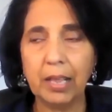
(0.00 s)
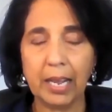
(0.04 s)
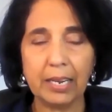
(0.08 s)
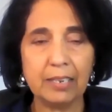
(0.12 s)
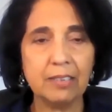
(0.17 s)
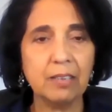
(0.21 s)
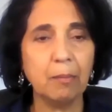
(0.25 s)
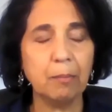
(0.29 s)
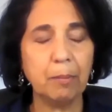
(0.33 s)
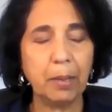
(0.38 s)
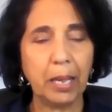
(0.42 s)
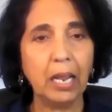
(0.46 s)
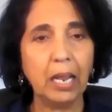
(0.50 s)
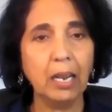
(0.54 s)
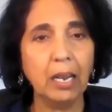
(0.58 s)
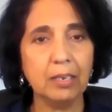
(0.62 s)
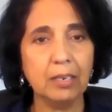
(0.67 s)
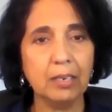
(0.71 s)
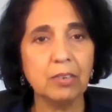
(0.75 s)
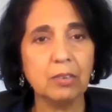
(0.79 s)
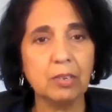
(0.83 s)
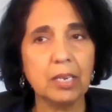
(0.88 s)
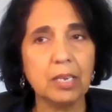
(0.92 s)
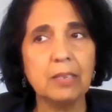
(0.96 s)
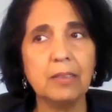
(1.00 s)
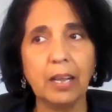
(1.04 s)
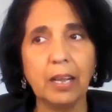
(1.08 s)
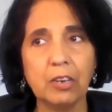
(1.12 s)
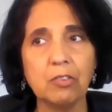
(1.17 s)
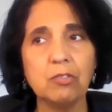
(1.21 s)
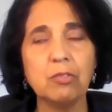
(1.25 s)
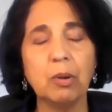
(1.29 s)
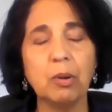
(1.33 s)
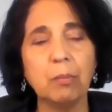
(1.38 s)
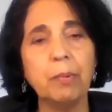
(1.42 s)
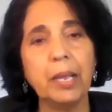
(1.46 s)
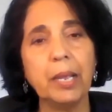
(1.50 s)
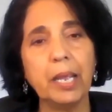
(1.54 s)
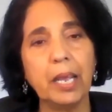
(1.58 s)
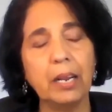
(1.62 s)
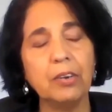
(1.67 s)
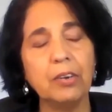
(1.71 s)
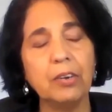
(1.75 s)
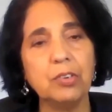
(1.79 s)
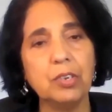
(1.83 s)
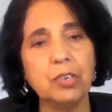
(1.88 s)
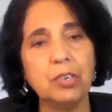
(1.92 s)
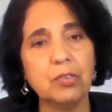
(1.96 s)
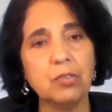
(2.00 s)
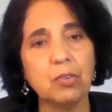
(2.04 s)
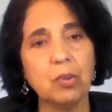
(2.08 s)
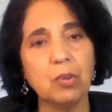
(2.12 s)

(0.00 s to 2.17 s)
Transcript: That's a balance because that's where my energy is